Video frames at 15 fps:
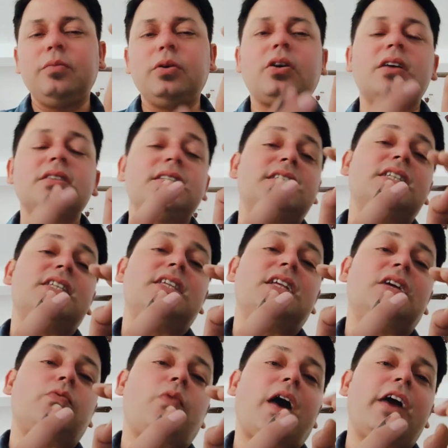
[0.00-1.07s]
because this is
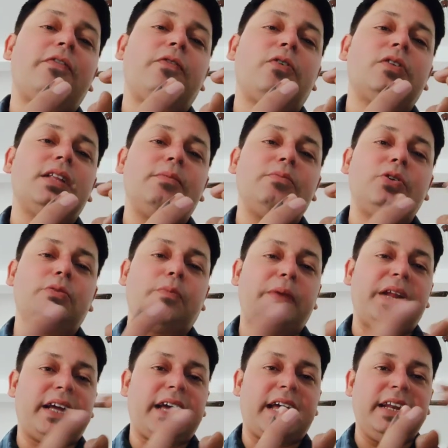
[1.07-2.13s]
required for them to
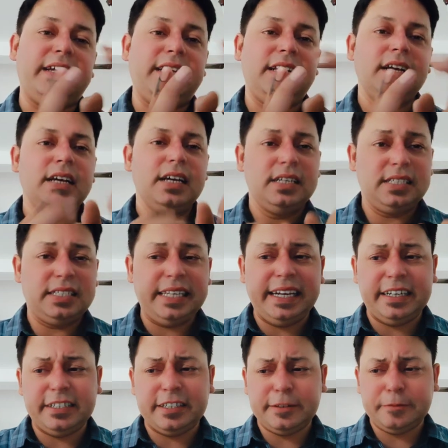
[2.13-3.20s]
break any
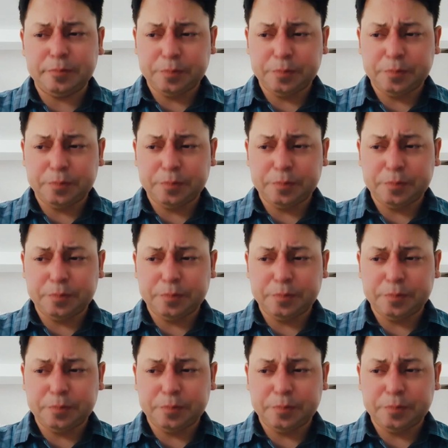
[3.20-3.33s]
seeds.